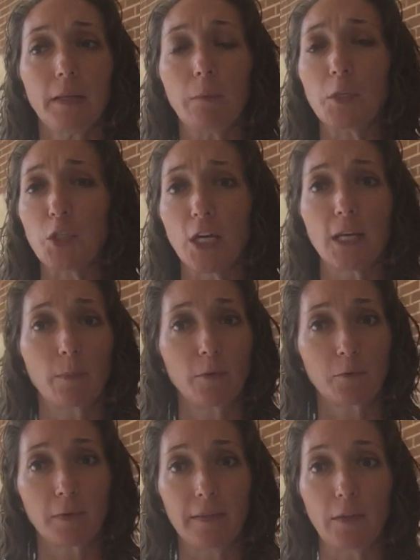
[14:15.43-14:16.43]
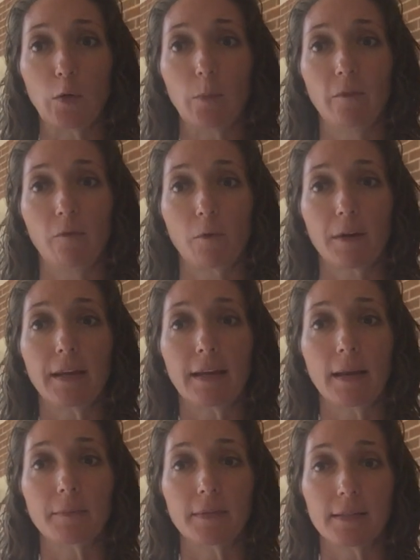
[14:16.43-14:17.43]
When Jacob was really little, before he
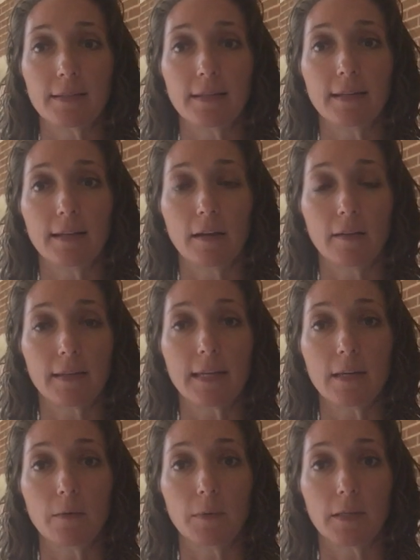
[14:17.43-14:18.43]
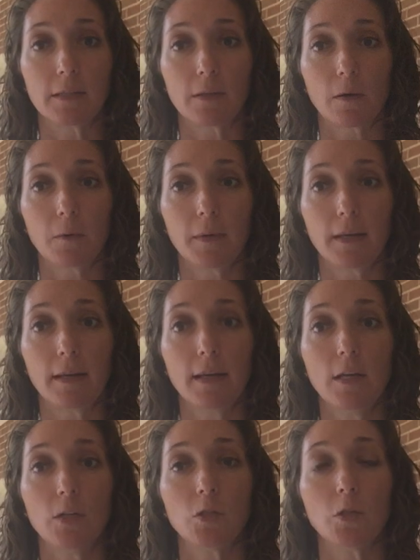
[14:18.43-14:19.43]
came to the CDL, he was going
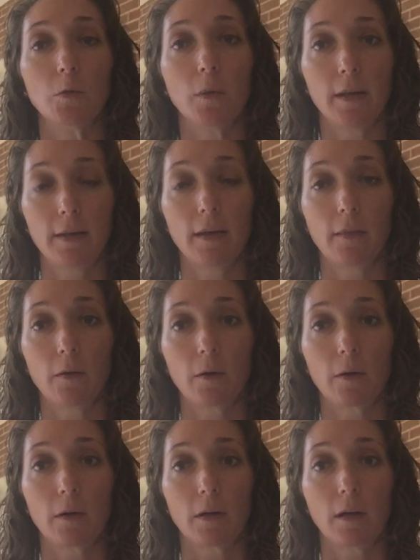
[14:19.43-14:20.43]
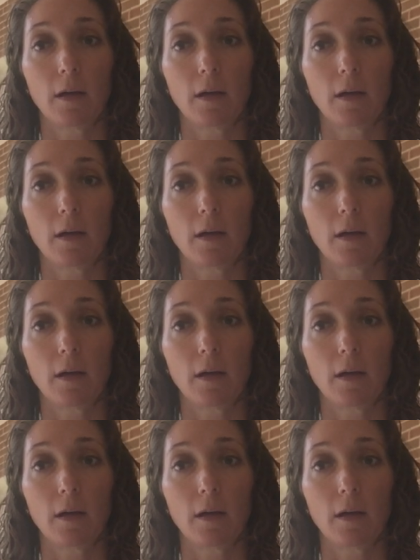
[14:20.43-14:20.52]
to another